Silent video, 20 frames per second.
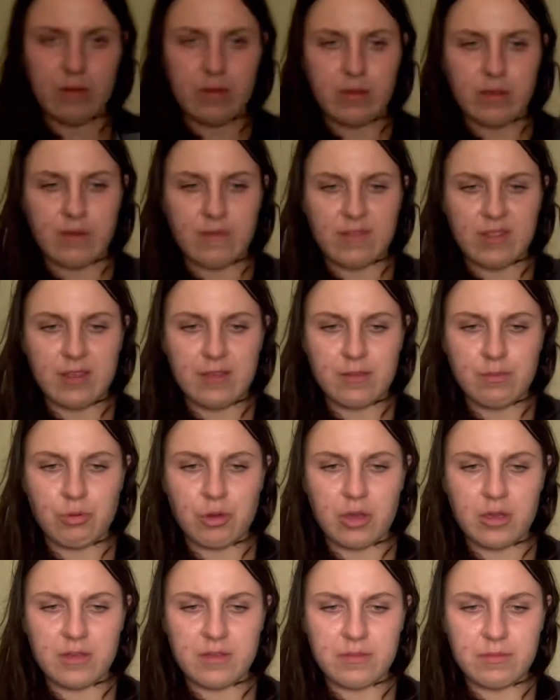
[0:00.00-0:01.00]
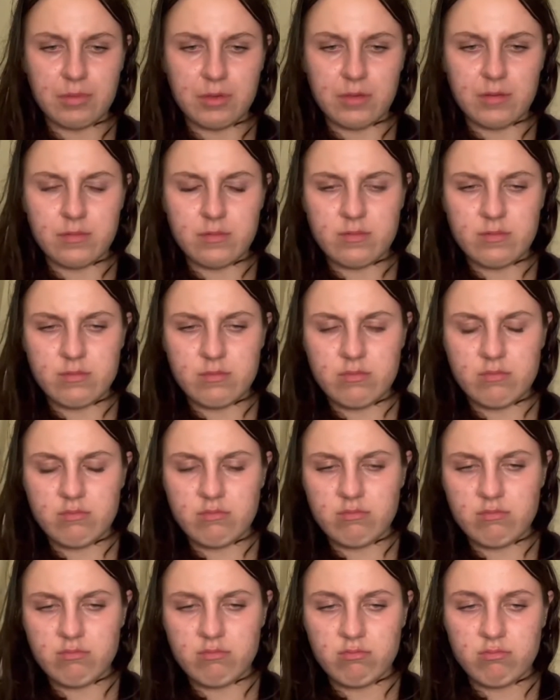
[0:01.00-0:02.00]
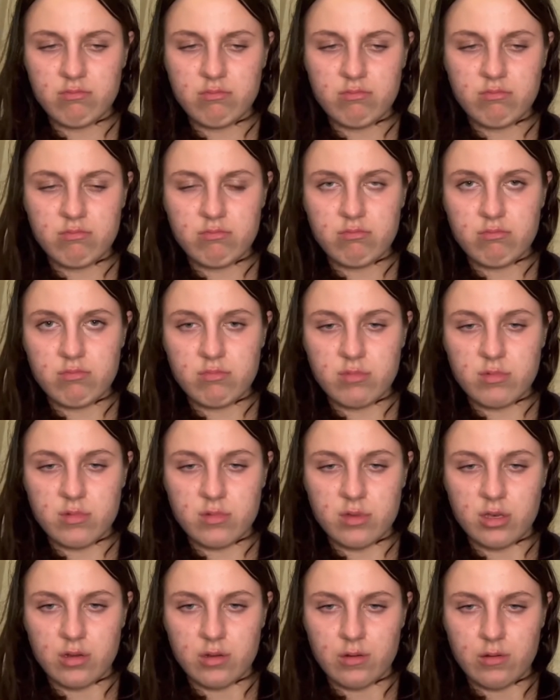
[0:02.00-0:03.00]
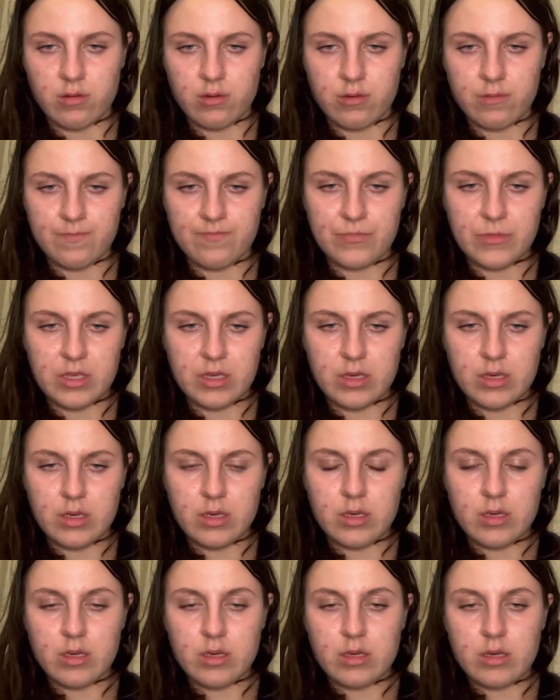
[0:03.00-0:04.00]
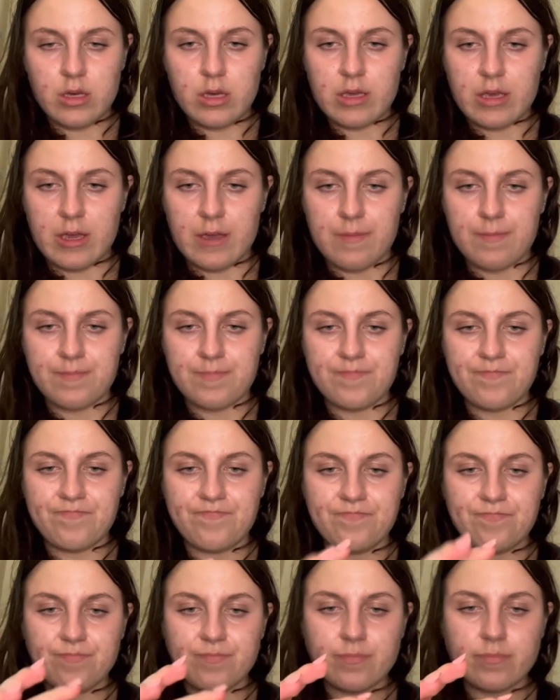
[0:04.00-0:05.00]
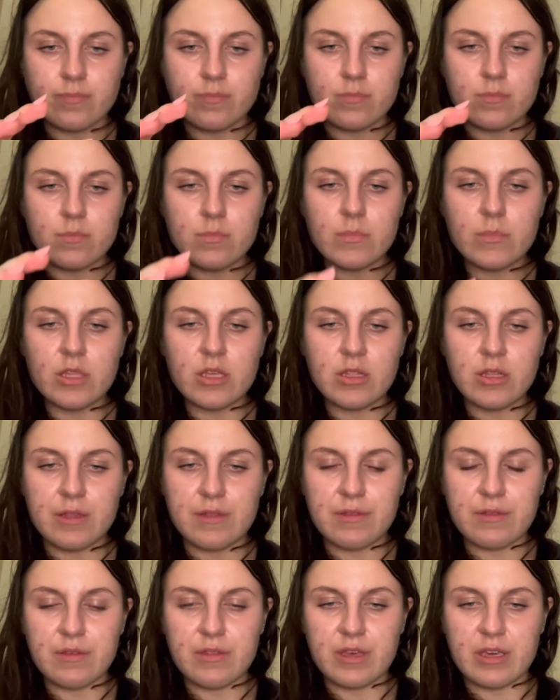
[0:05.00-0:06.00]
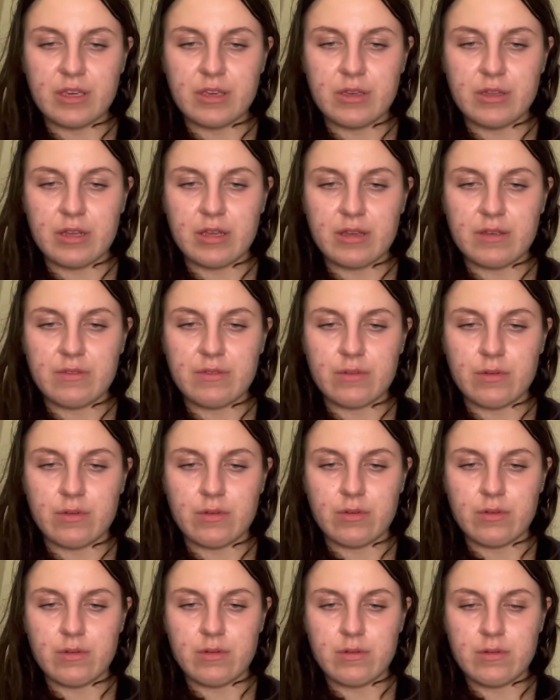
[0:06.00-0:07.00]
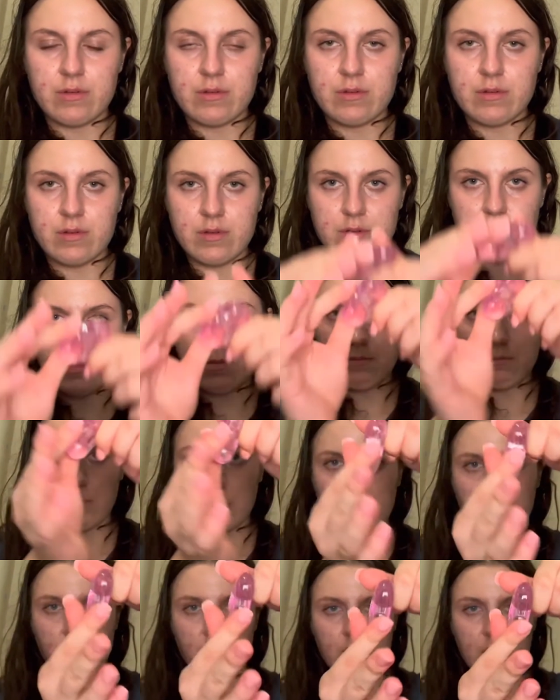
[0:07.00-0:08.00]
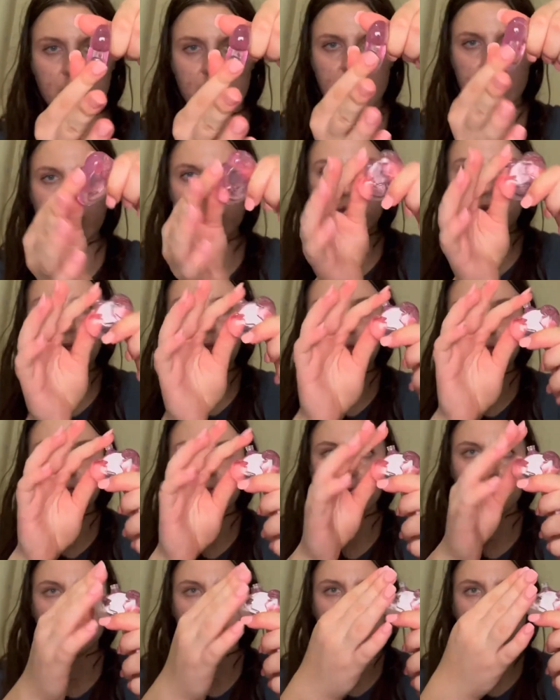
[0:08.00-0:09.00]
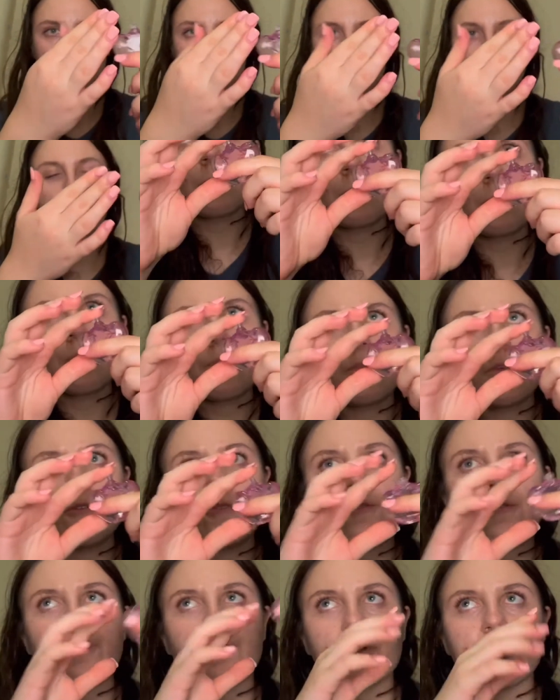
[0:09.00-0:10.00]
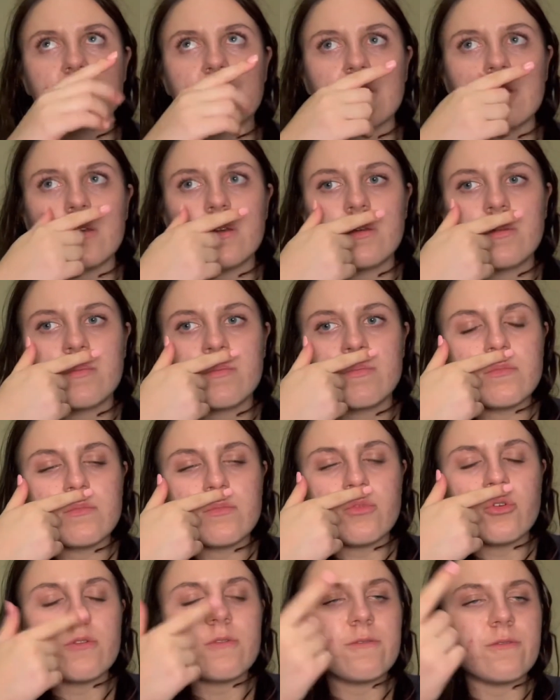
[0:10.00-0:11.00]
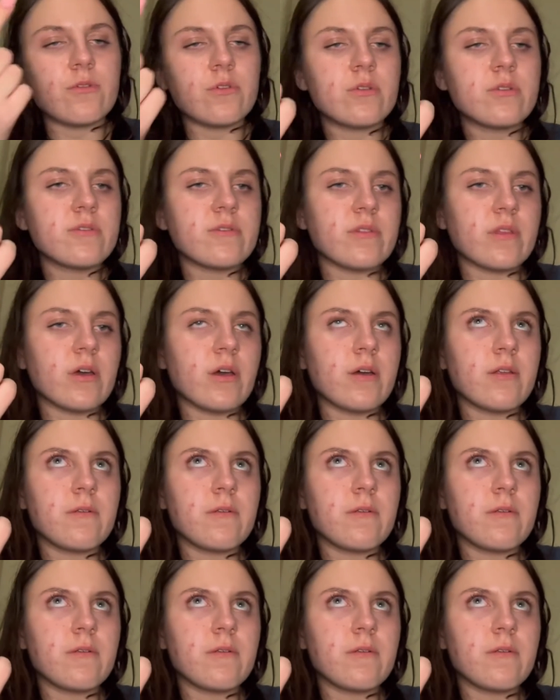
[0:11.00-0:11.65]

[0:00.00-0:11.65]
see if they're sprays, but I don't know. Okay, let's do thank you next on my right index finger. Fruity. What fruit is that?